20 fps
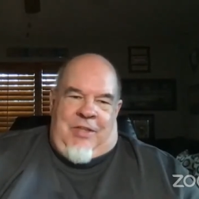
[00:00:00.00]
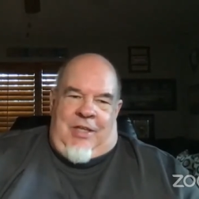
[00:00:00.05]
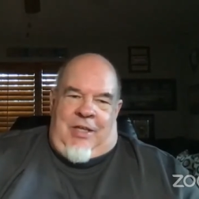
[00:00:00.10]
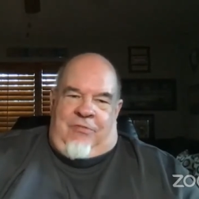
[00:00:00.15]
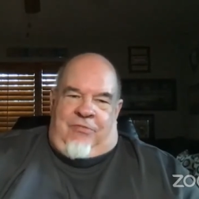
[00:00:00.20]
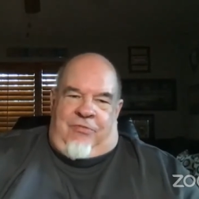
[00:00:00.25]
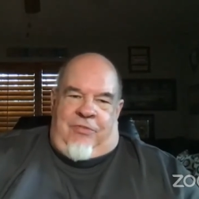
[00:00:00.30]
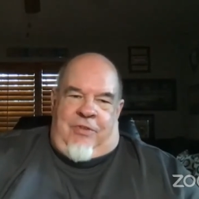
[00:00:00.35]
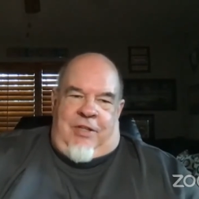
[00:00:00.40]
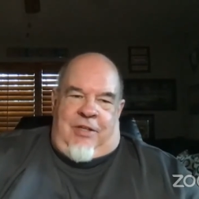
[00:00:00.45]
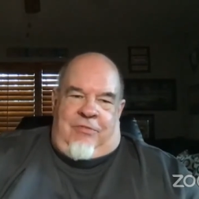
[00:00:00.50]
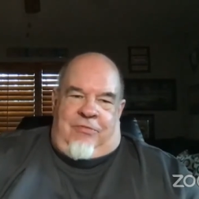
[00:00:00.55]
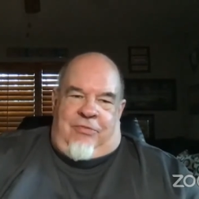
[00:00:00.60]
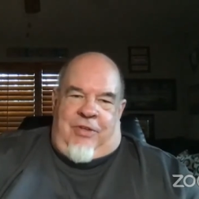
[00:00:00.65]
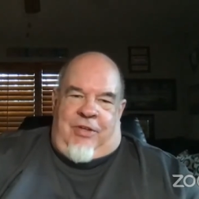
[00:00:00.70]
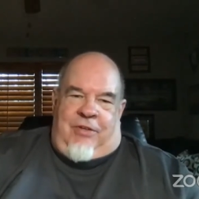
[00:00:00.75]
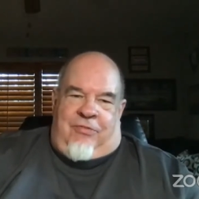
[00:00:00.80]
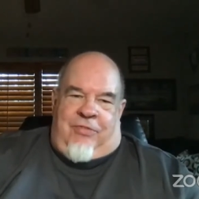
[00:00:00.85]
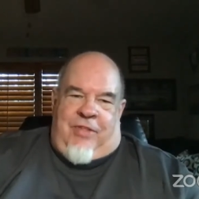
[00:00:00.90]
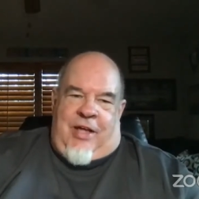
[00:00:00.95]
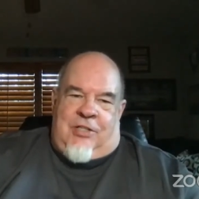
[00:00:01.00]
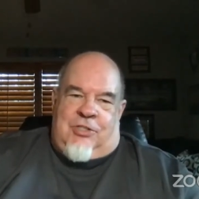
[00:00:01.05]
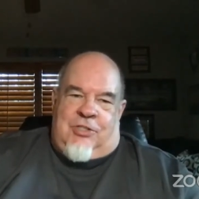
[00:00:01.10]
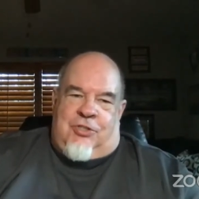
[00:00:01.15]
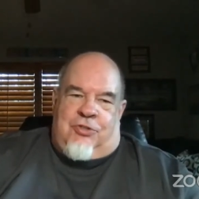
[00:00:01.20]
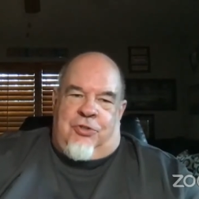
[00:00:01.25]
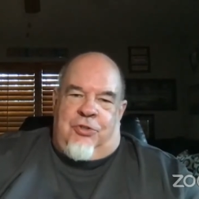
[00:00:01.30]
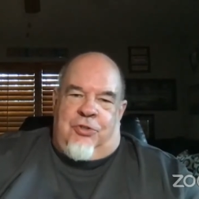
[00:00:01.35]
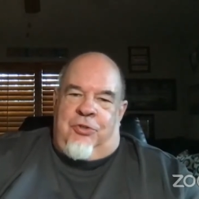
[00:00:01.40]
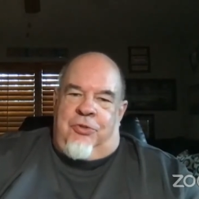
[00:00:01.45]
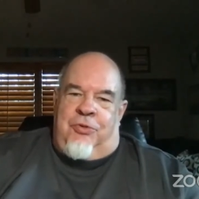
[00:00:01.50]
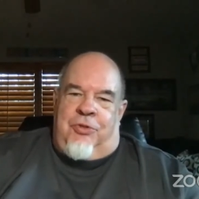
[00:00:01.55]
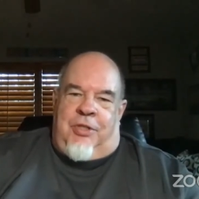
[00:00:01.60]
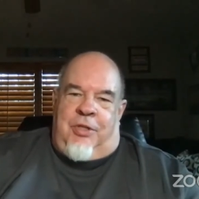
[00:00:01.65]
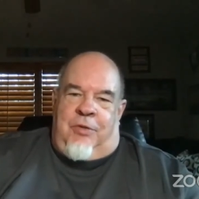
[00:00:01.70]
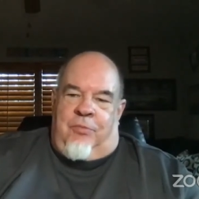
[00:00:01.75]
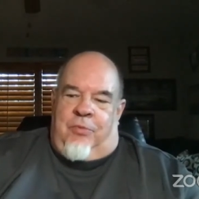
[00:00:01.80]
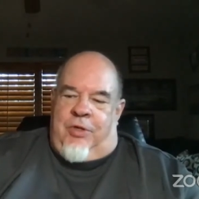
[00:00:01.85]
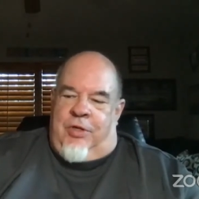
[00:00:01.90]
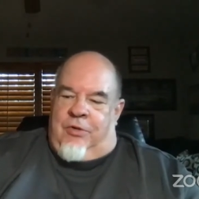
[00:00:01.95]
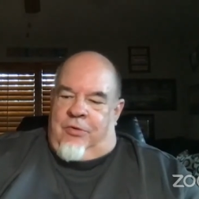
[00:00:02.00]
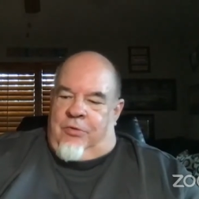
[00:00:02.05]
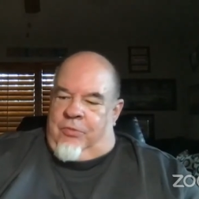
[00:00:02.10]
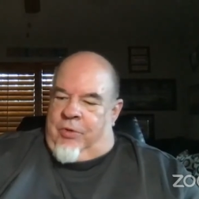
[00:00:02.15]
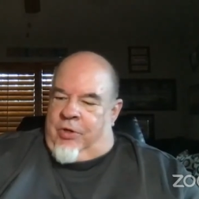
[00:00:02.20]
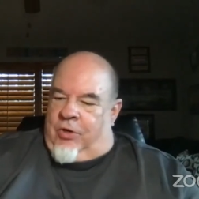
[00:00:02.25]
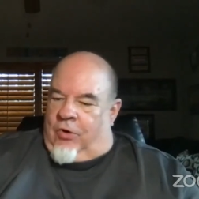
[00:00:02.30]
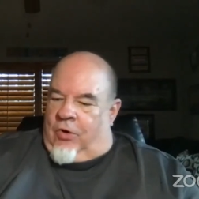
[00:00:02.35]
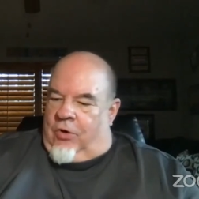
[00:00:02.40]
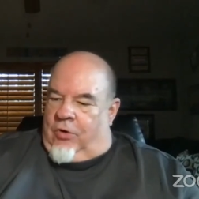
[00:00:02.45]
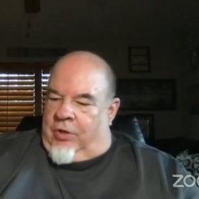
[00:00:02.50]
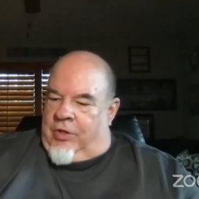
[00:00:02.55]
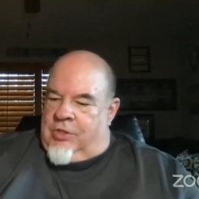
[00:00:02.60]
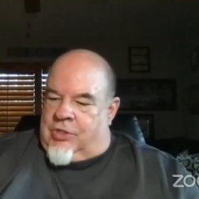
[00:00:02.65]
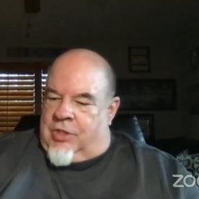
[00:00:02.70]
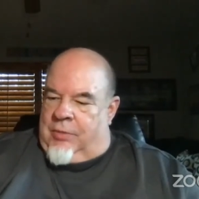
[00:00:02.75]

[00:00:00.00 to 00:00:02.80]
If if if that's true, then we're we're all in